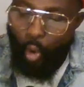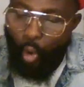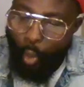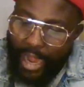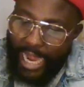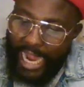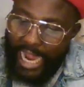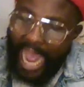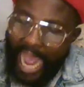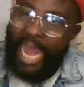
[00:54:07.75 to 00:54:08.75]
we
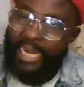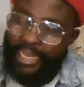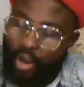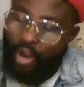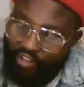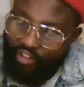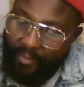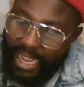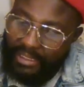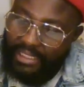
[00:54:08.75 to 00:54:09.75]
are the
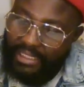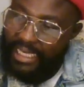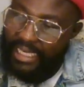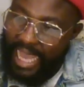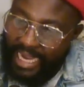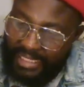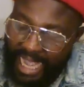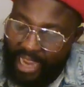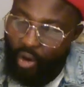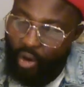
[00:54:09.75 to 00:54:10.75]
government in
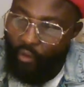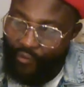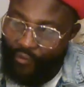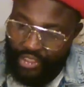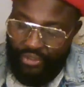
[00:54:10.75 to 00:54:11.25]
exile official.